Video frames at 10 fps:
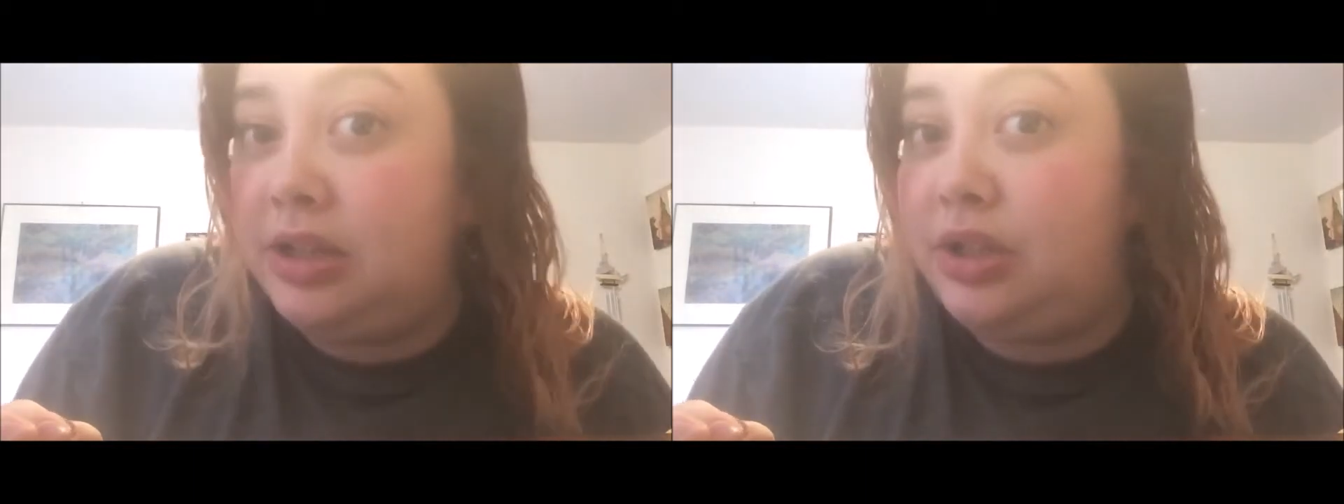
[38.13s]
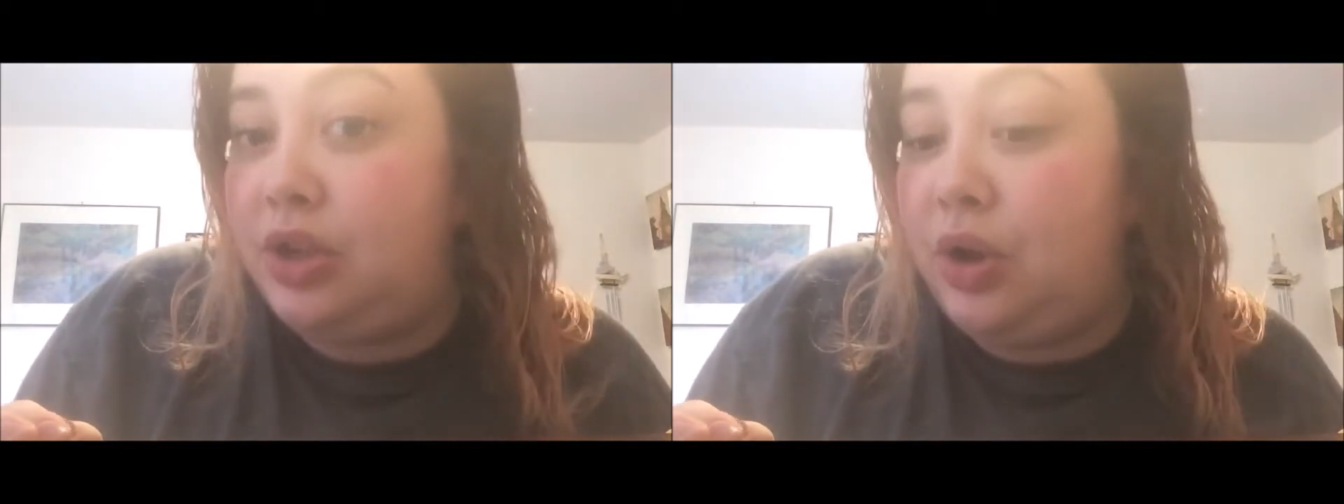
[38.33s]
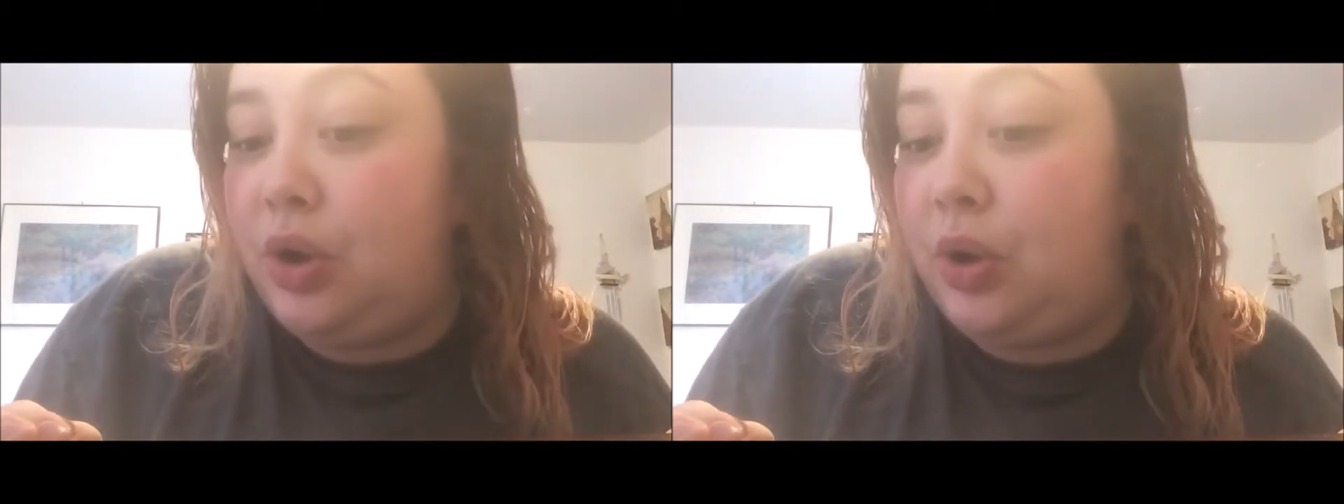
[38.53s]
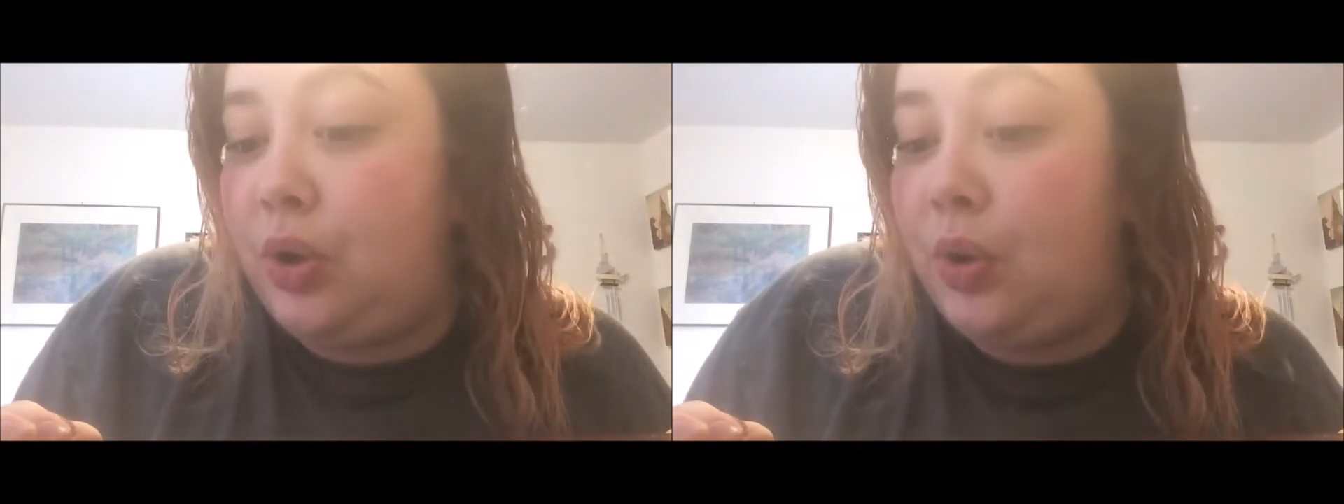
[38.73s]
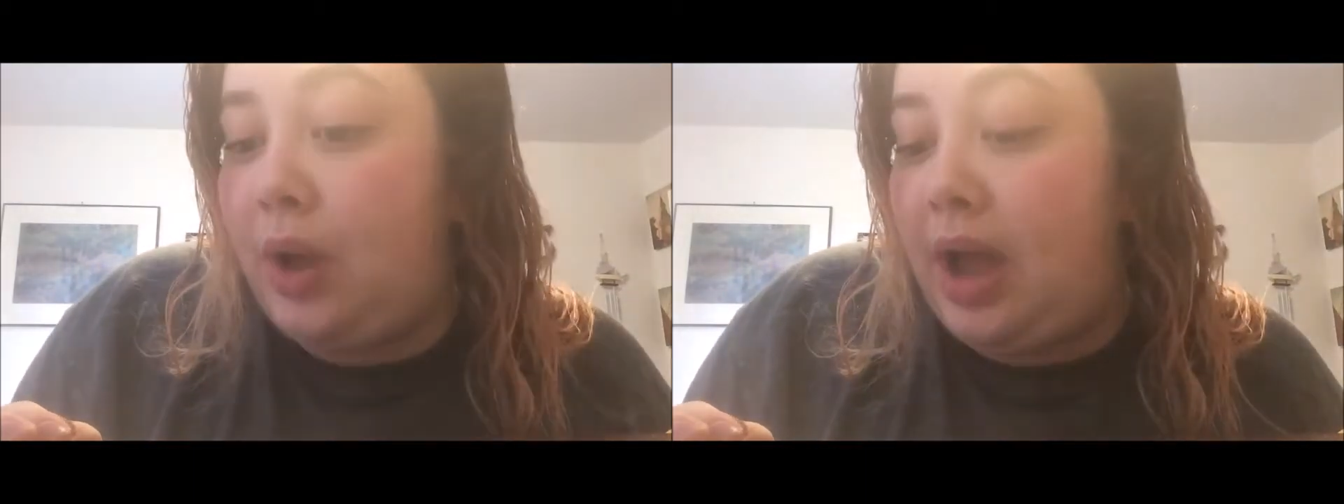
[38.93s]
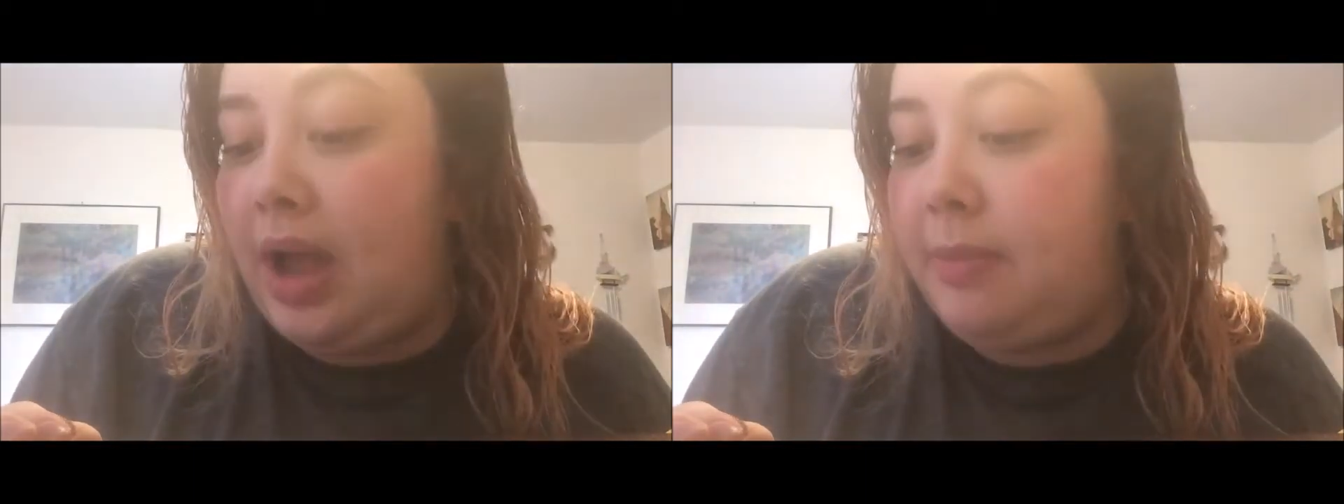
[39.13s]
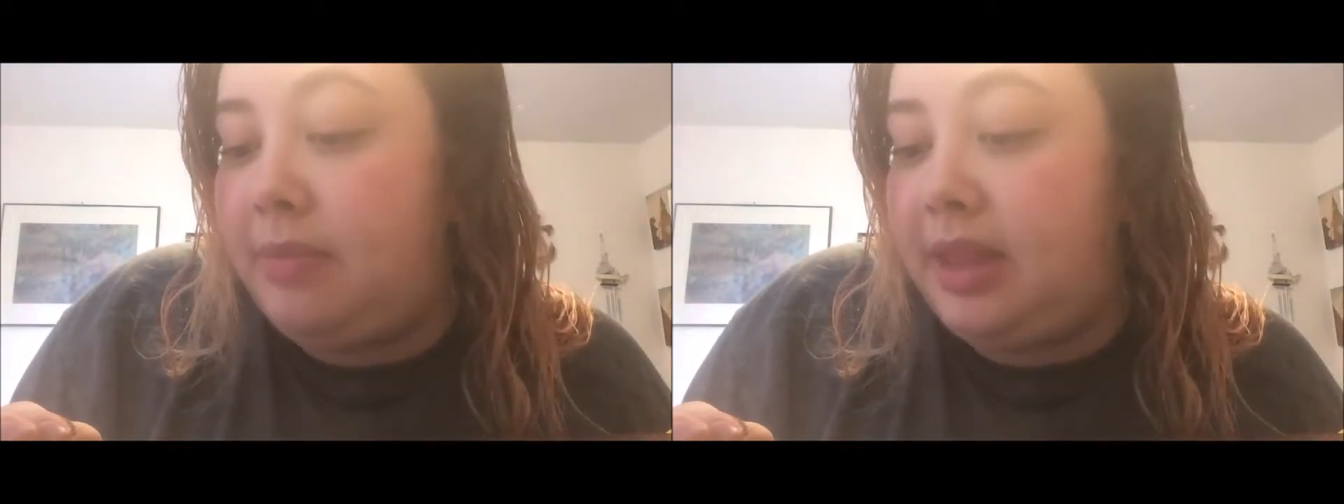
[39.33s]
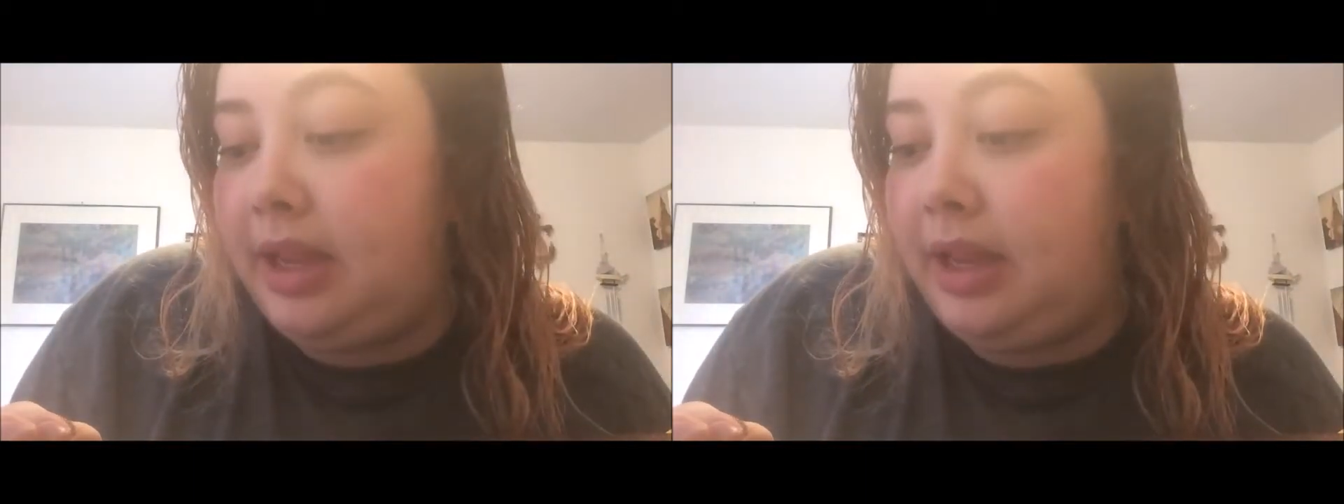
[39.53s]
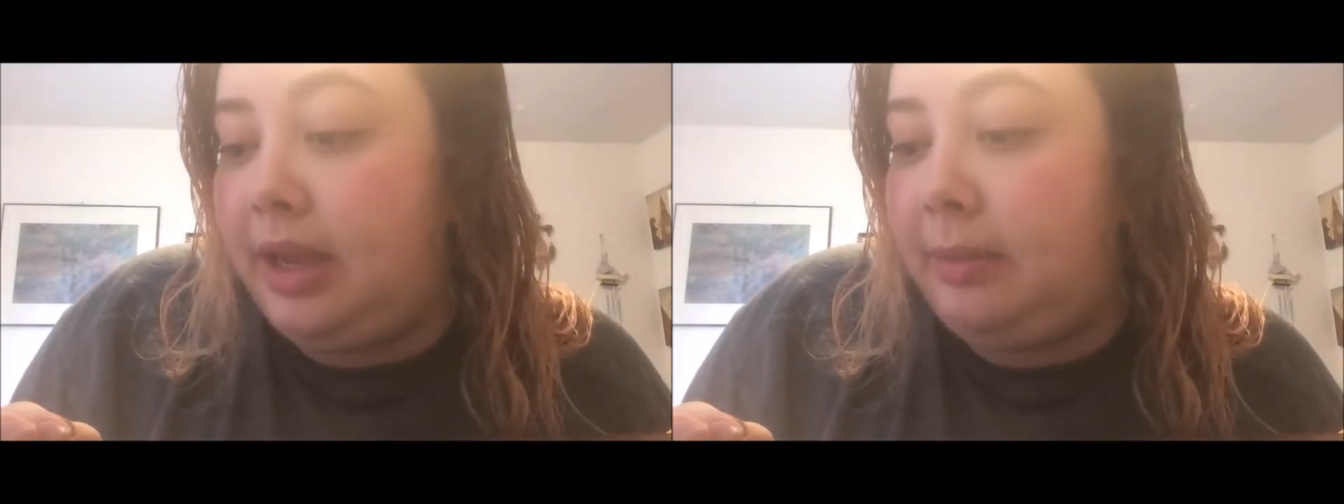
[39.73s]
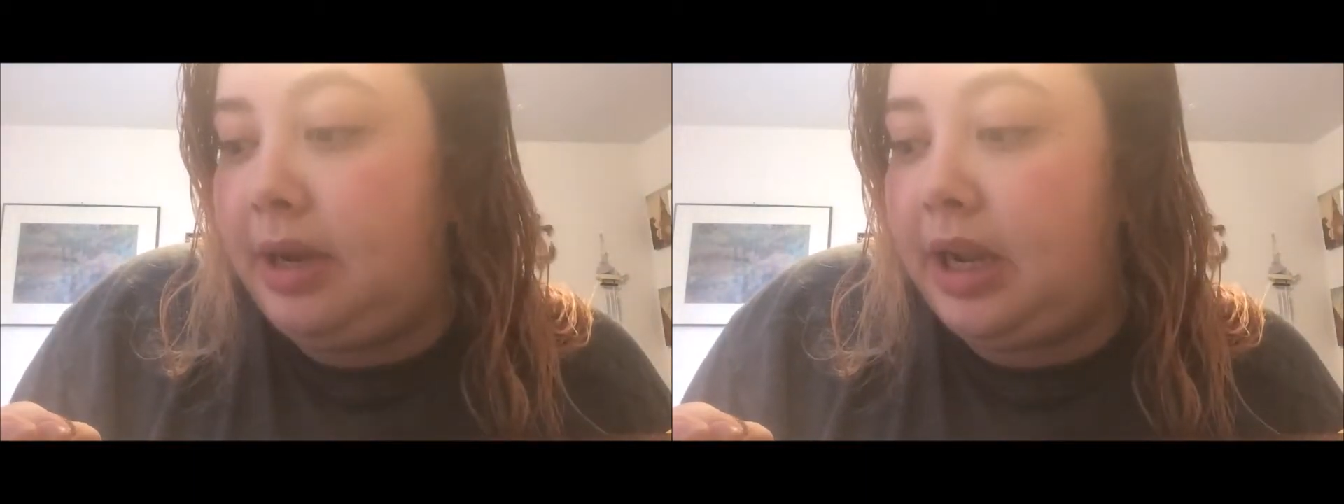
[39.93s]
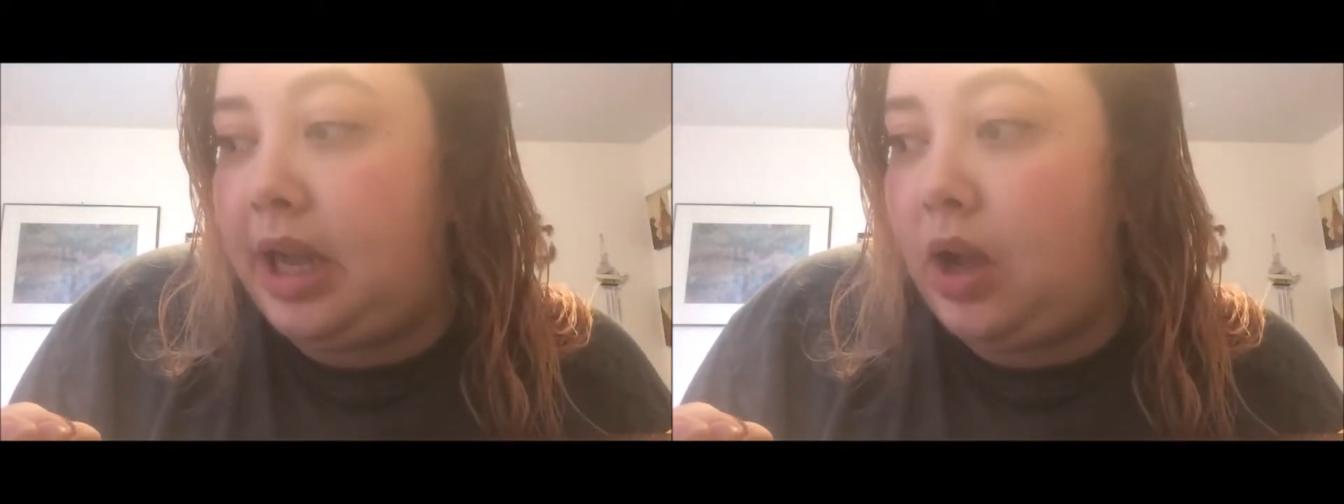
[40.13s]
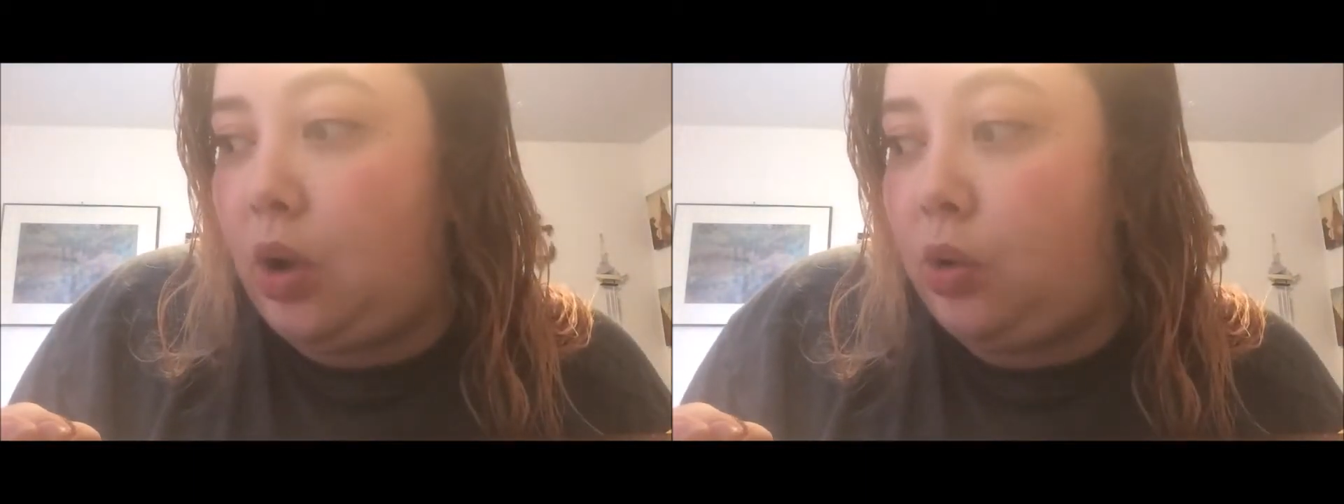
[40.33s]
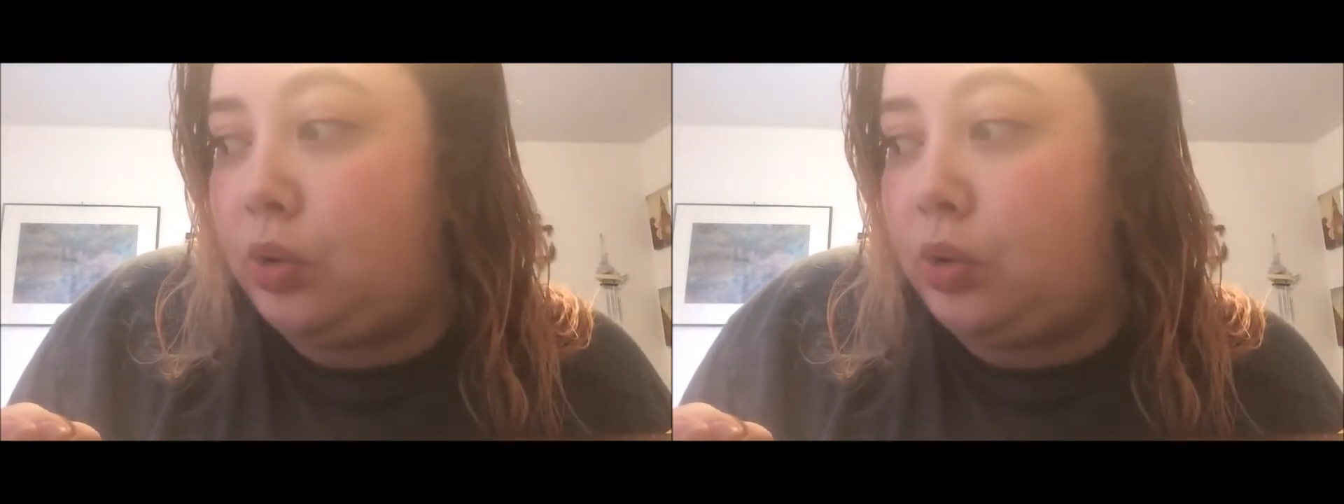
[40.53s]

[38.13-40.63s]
So I'm thinking I'm going to cut